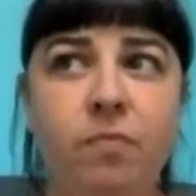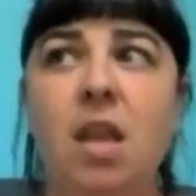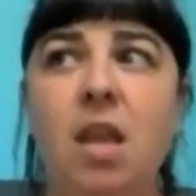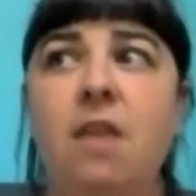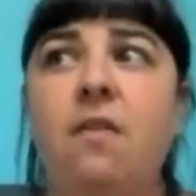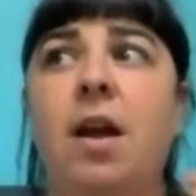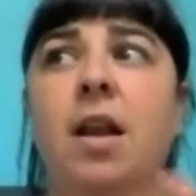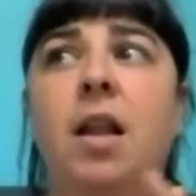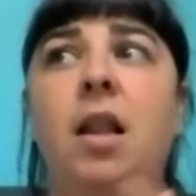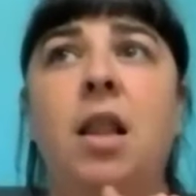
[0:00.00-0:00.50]

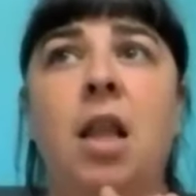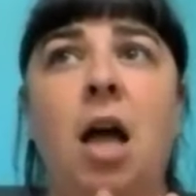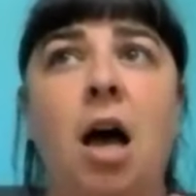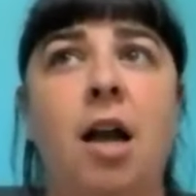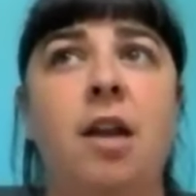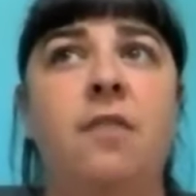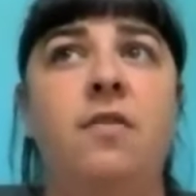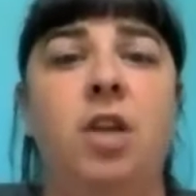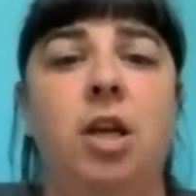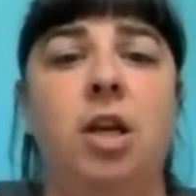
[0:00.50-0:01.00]
I've had a
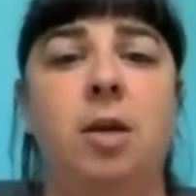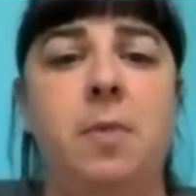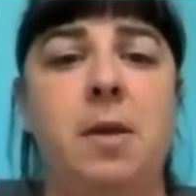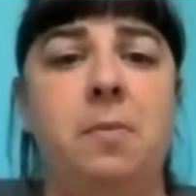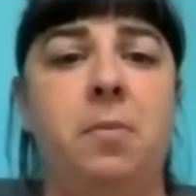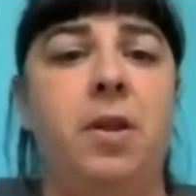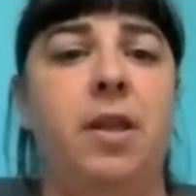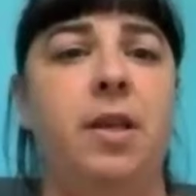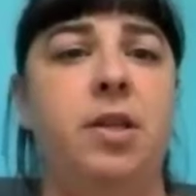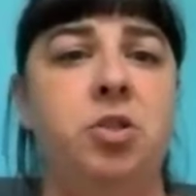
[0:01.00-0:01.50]
lot of young
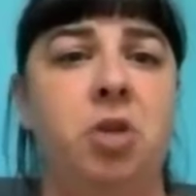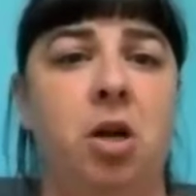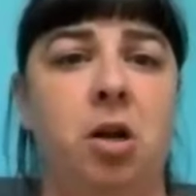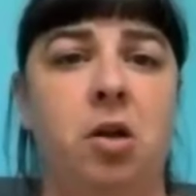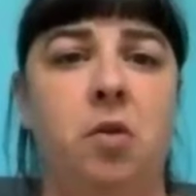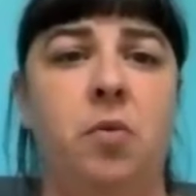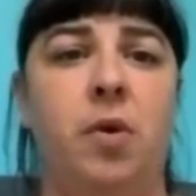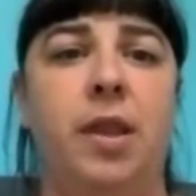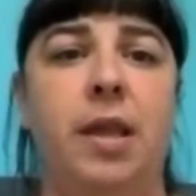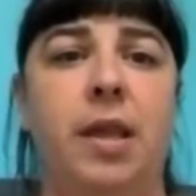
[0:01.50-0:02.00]
people that
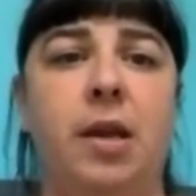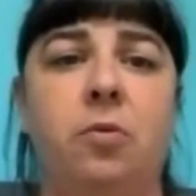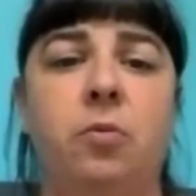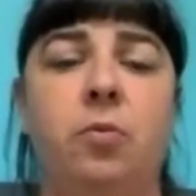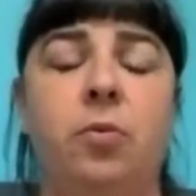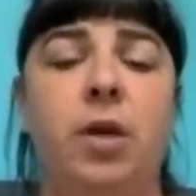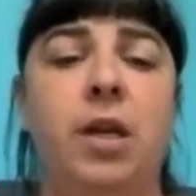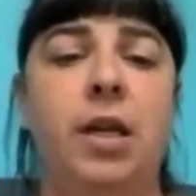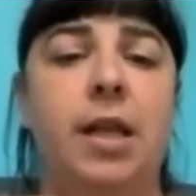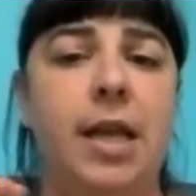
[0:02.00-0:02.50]
struggle with like
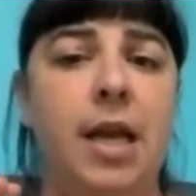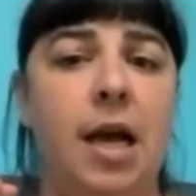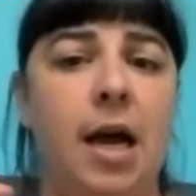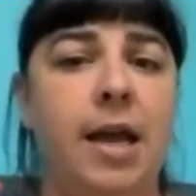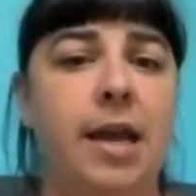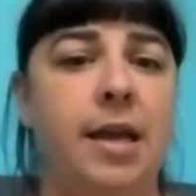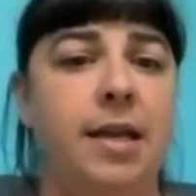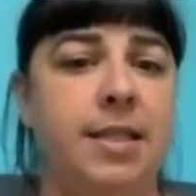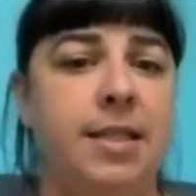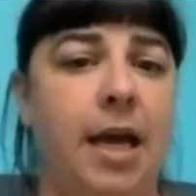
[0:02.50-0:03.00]
really
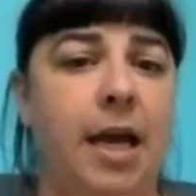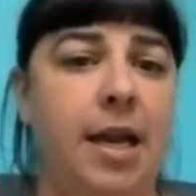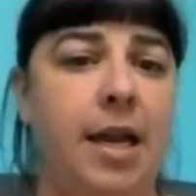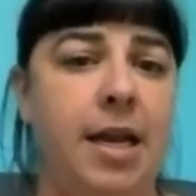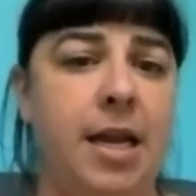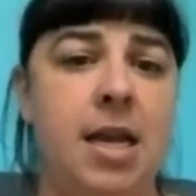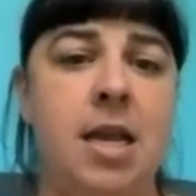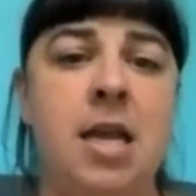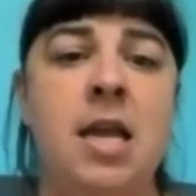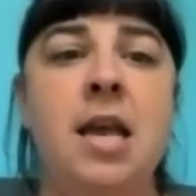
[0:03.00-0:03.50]
high
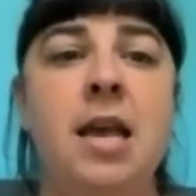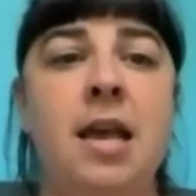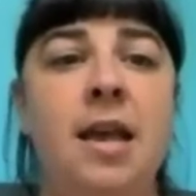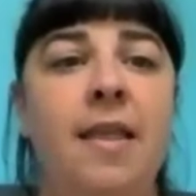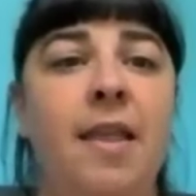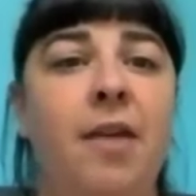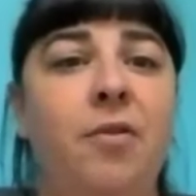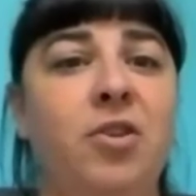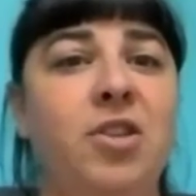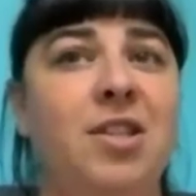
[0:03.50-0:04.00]
anxiety
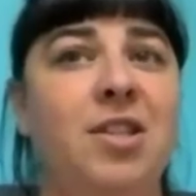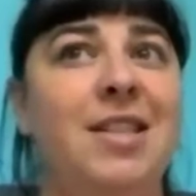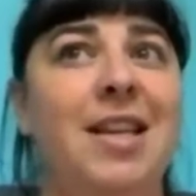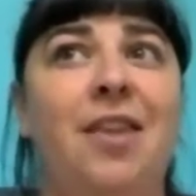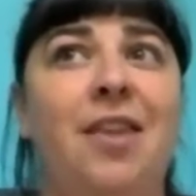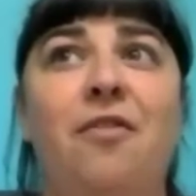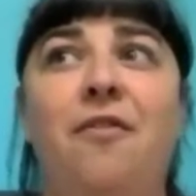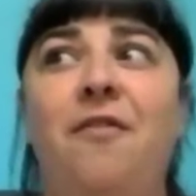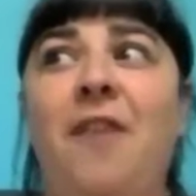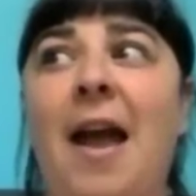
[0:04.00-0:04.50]
that were just
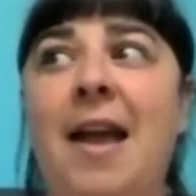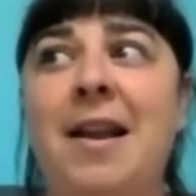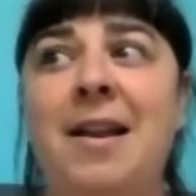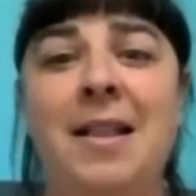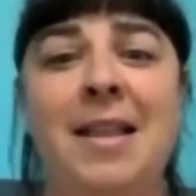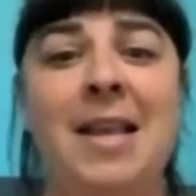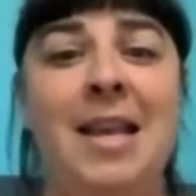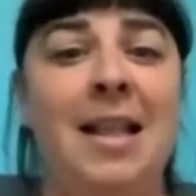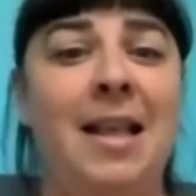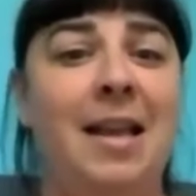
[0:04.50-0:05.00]
like,
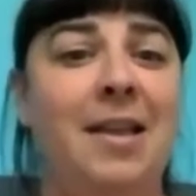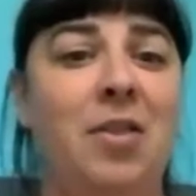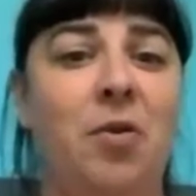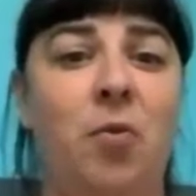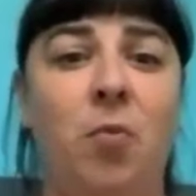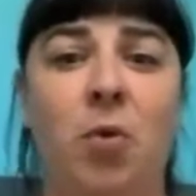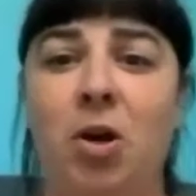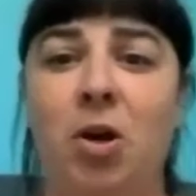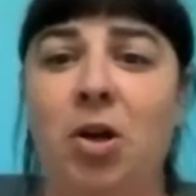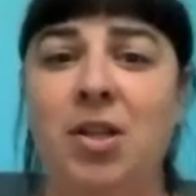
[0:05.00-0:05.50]
finally, like the
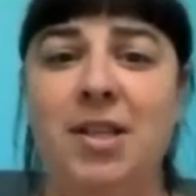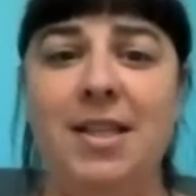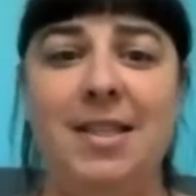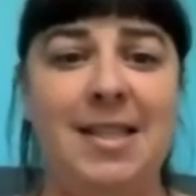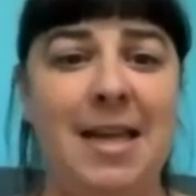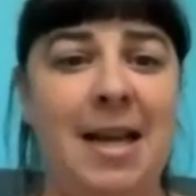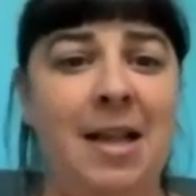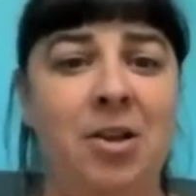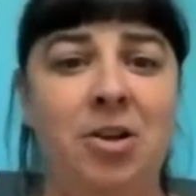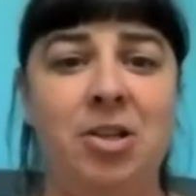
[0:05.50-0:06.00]
world is
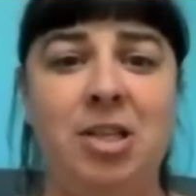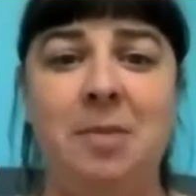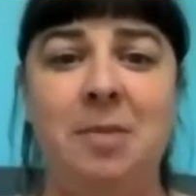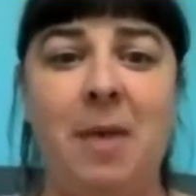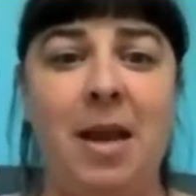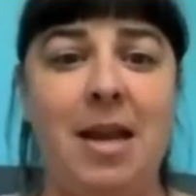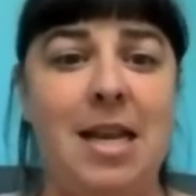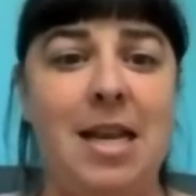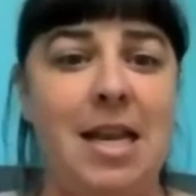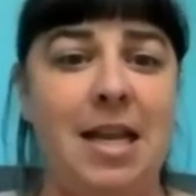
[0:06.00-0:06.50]
tailored to
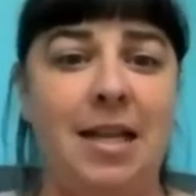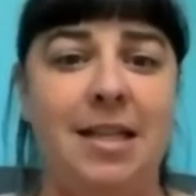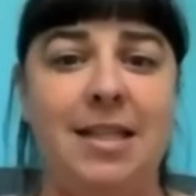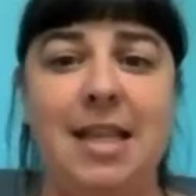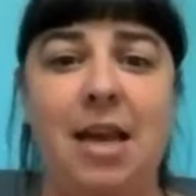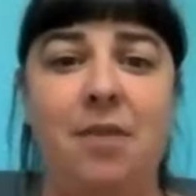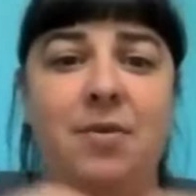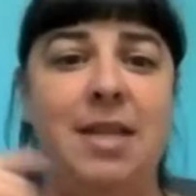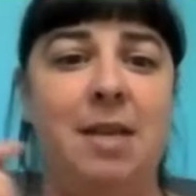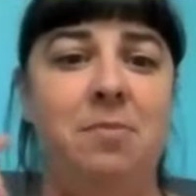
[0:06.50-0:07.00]
my needs.
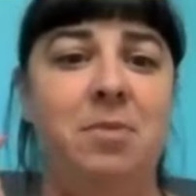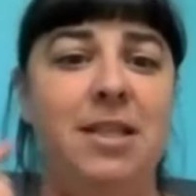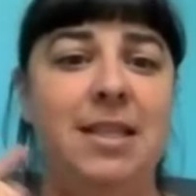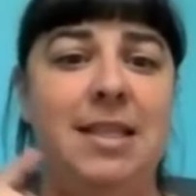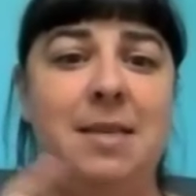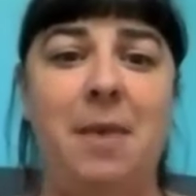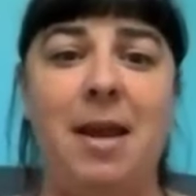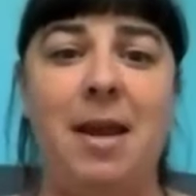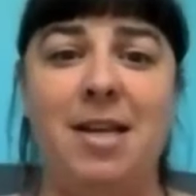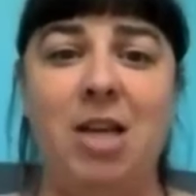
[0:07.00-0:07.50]
I was able to
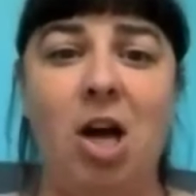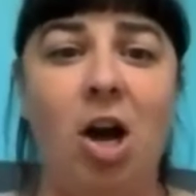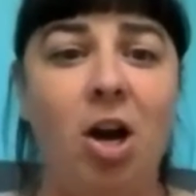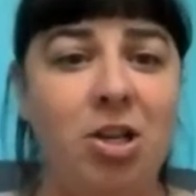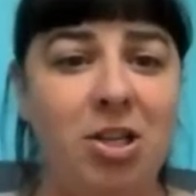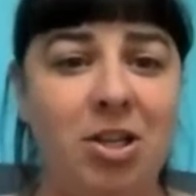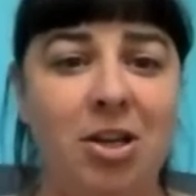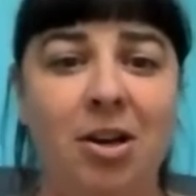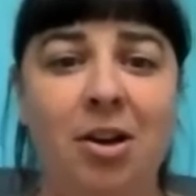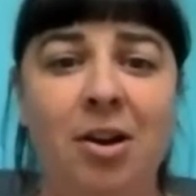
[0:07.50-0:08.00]
see my
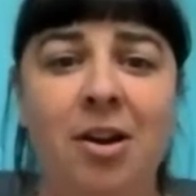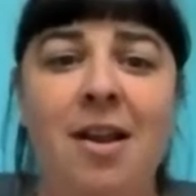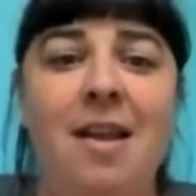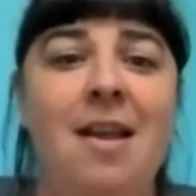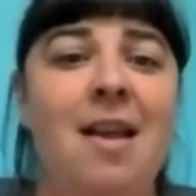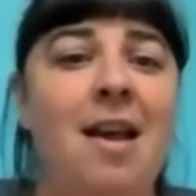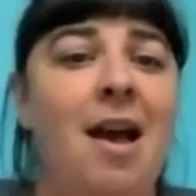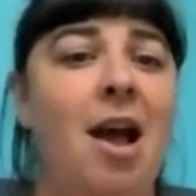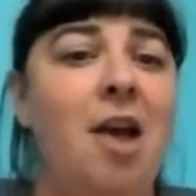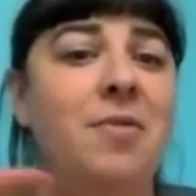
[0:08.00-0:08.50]
doctor.
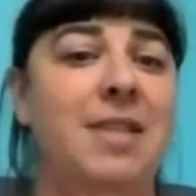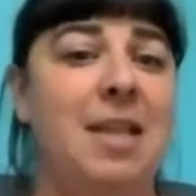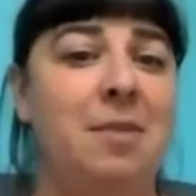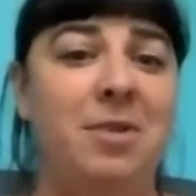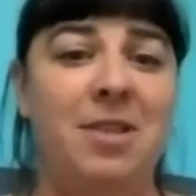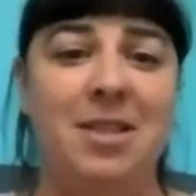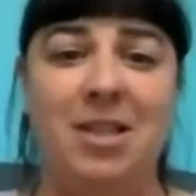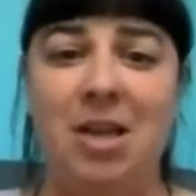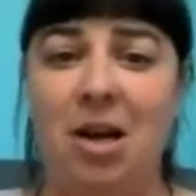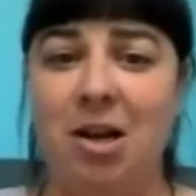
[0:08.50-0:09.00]
I was
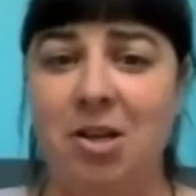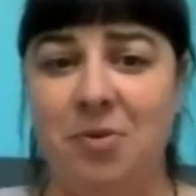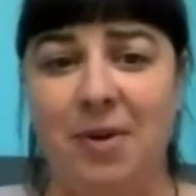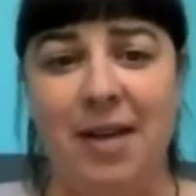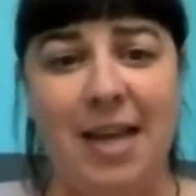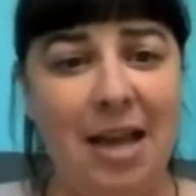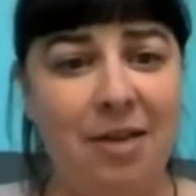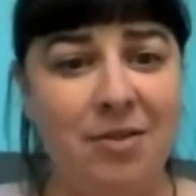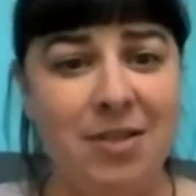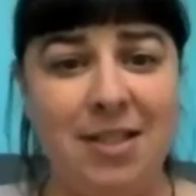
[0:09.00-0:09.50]
able to talk to a
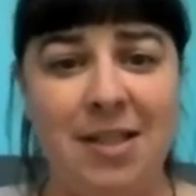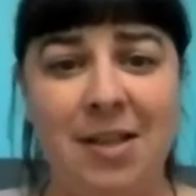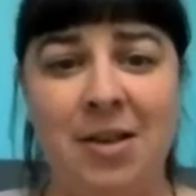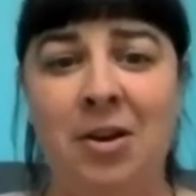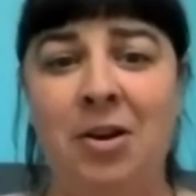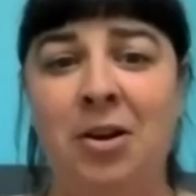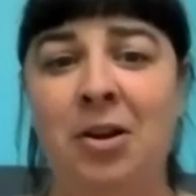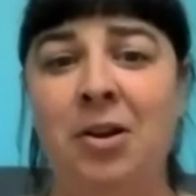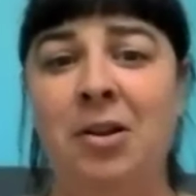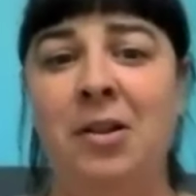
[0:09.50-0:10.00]

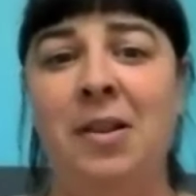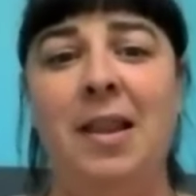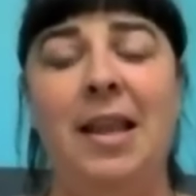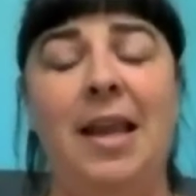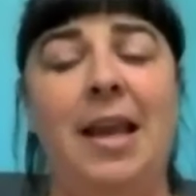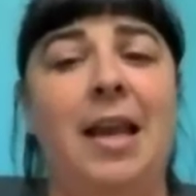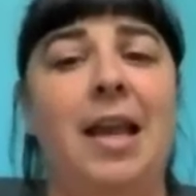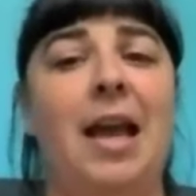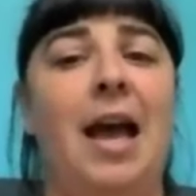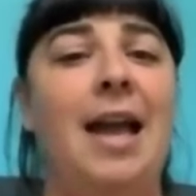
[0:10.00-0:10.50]
counselor.
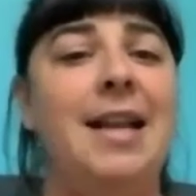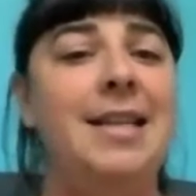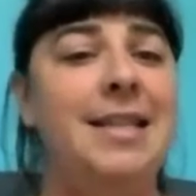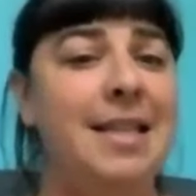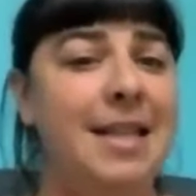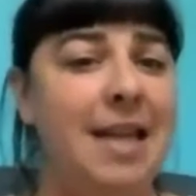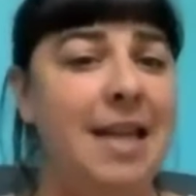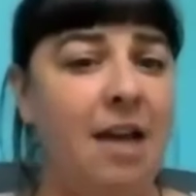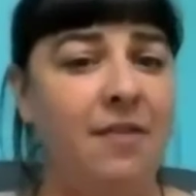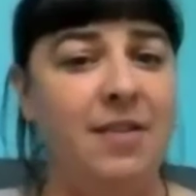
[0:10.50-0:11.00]
Like, I
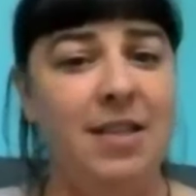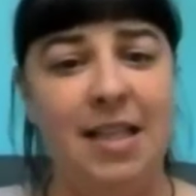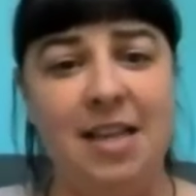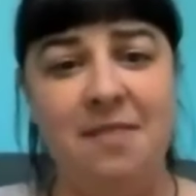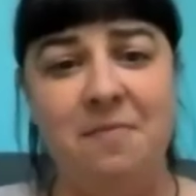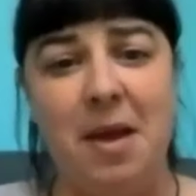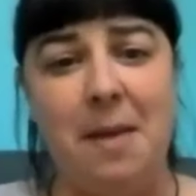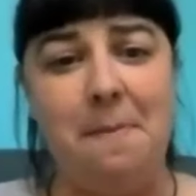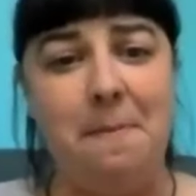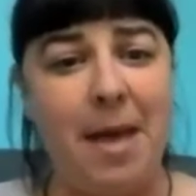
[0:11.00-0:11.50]
didn't have to leave
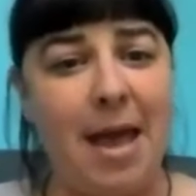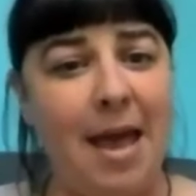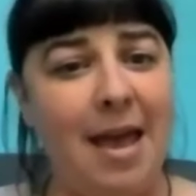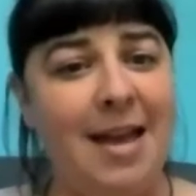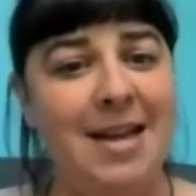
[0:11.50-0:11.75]
my bed.